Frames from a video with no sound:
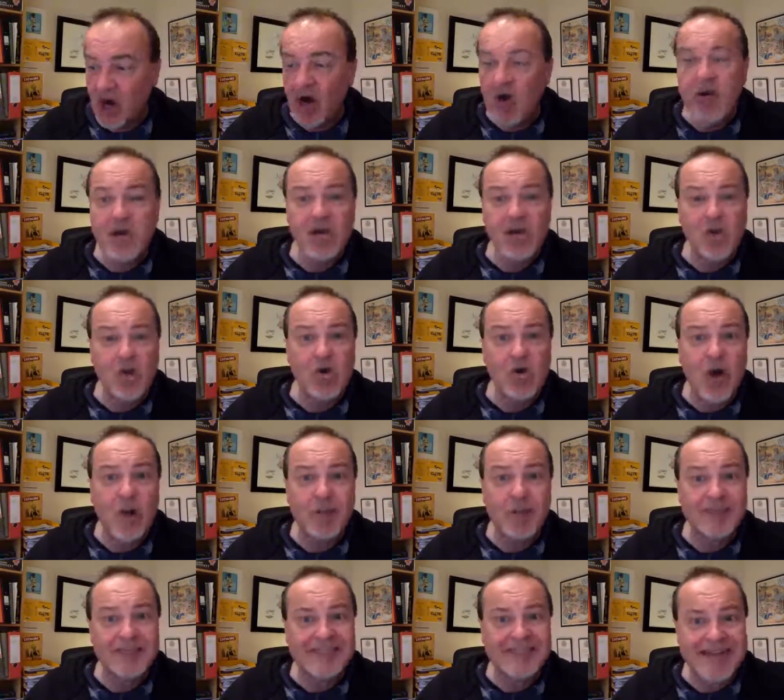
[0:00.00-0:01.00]
"Hurry you
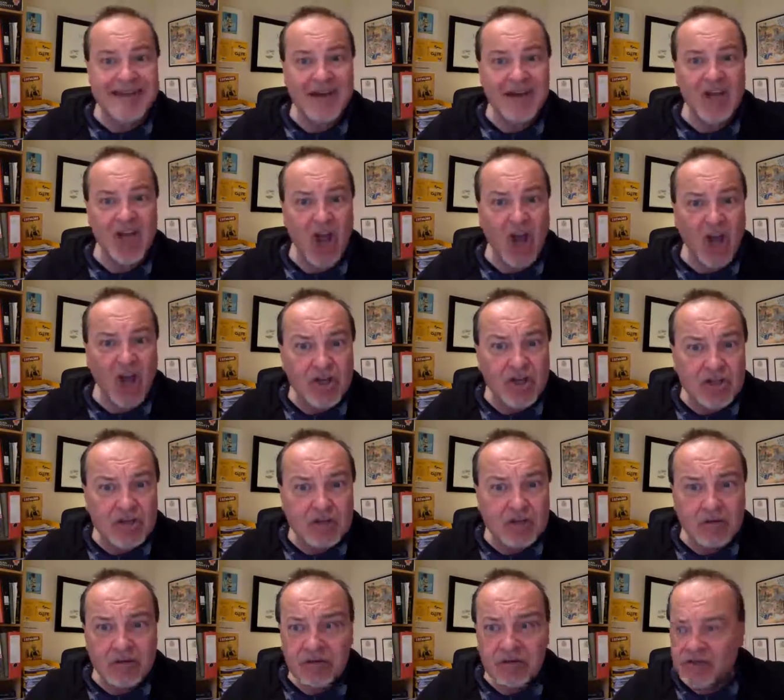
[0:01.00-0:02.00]
up, it's nearly out,"
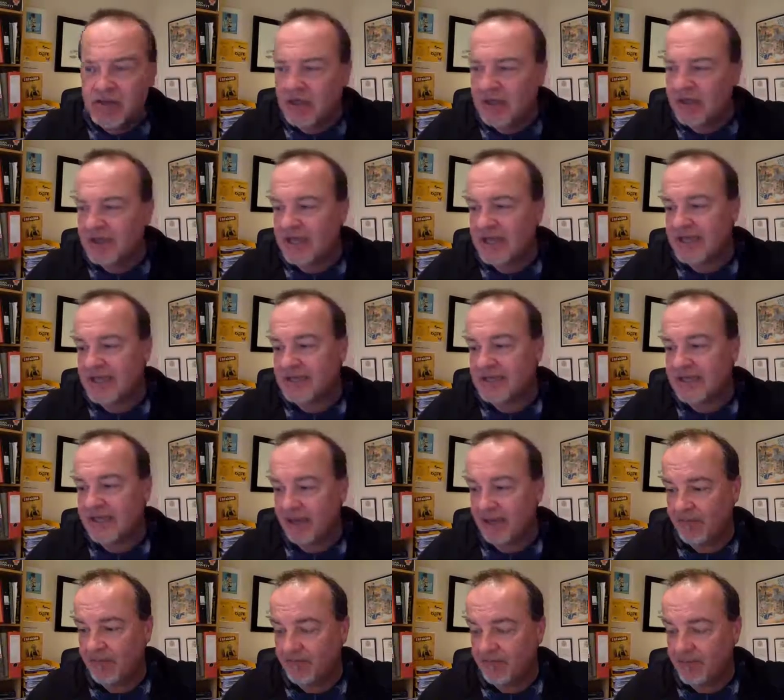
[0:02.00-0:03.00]
shouted
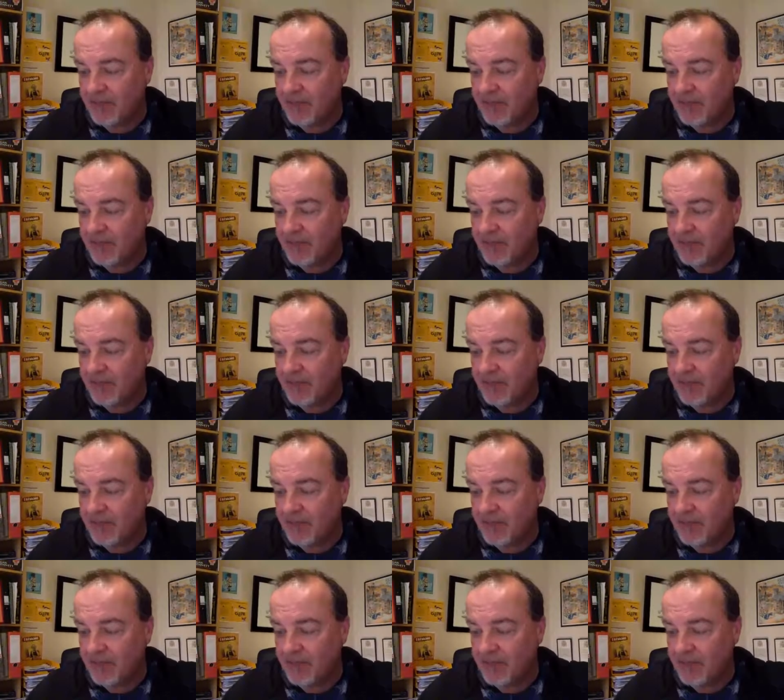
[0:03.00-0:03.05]
Leslie.